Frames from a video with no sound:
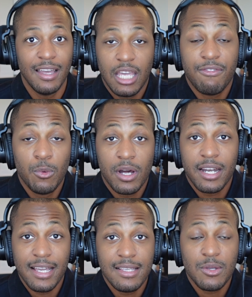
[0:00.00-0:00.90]
If you want
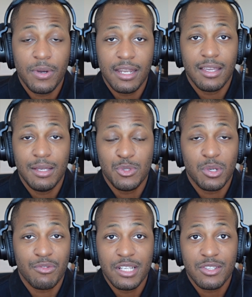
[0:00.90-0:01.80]
an easy way to keep
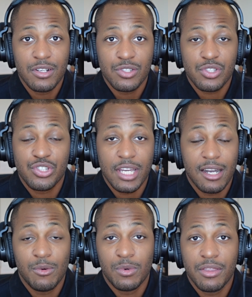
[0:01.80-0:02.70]
doing research, check
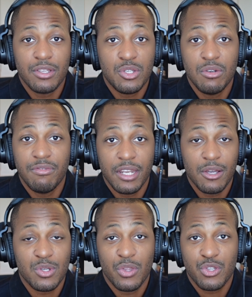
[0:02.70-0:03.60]
out one of the 2
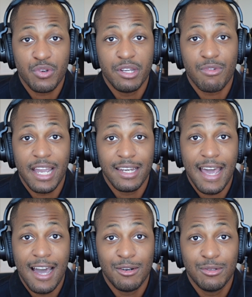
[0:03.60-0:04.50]
videos on the screen right
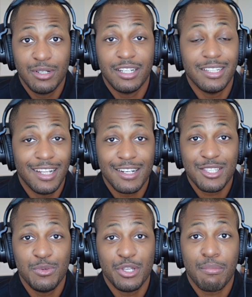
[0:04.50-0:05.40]
now. Good luck
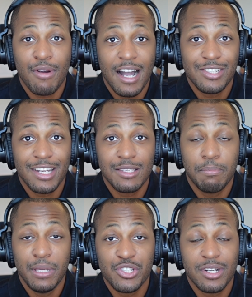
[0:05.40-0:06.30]
to you in your project.
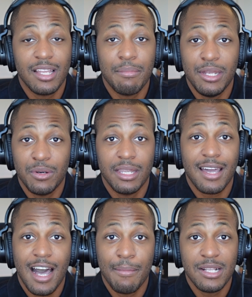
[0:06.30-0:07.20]
Be sure to let me know in the
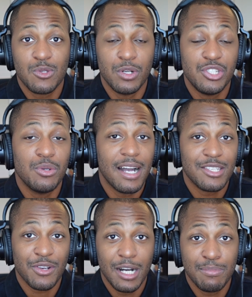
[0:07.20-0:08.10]
comments what you
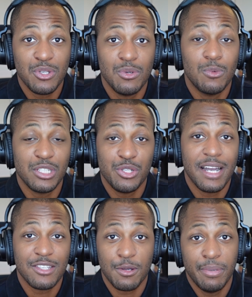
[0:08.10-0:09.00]
guys are up to, what you
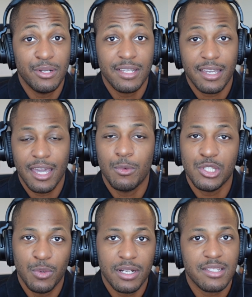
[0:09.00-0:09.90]
guys are building, and
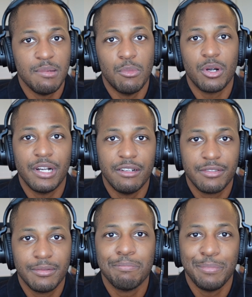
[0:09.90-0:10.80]
what you want to see more
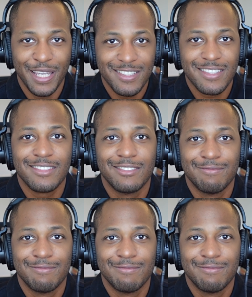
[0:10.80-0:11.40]
of. Peace.